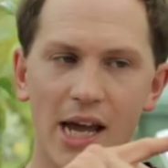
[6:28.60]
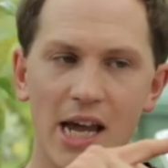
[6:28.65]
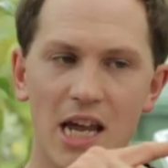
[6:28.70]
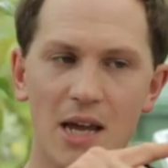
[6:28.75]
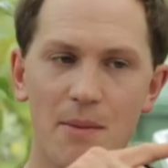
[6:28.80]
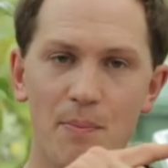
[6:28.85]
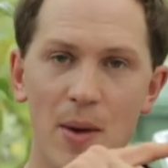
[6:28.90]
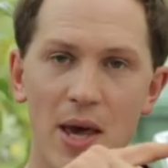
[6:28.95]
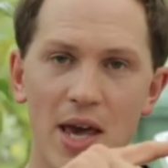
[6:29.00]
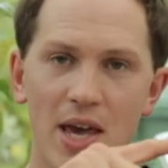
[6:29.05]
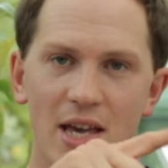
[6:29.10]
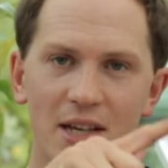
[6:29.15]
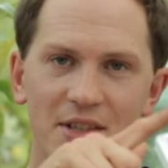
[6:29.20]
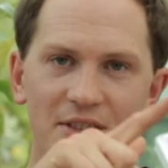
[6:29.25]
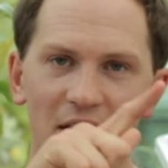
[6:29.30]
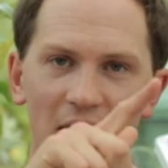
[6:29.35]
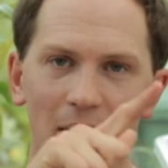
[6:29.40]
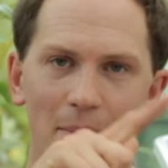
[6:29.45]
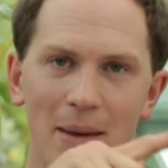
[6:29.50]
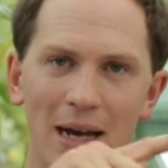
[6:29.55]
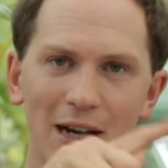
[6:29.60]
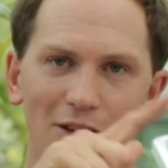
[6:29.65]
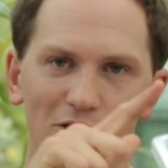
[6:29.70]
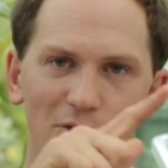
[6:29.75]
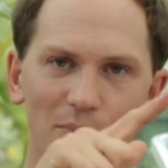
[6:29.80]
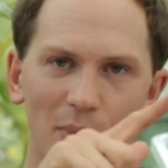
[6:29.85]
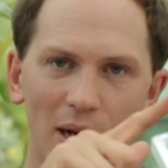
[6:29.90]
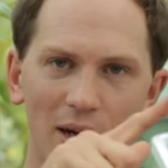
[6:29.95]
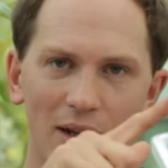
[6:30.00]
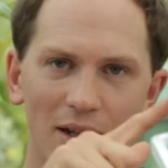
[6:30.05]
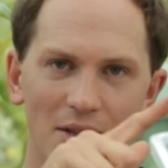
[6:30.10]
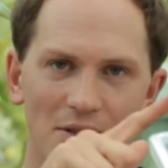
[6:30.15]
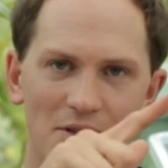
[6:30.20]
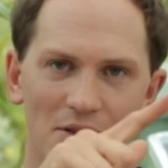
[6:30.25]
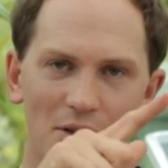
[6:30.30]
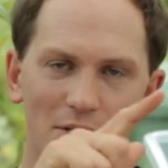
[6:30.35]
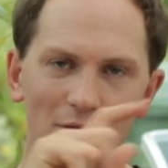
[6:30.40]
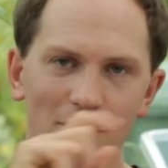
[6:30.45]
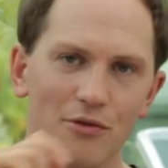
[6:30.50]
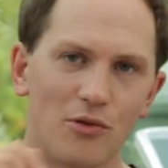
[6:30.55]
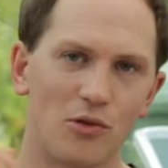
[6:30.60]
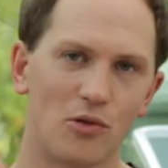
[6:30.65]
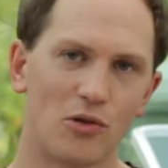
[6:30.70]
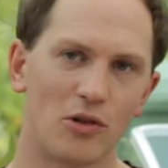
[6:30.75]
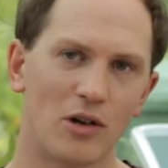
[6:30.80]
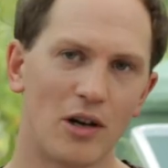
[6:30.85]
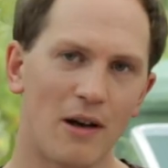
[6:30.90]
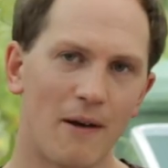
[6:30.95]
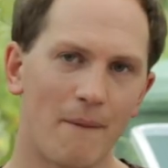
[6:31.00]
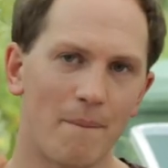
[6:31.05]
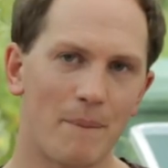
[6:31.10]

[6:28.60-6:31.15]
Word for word: a piercing mouth part for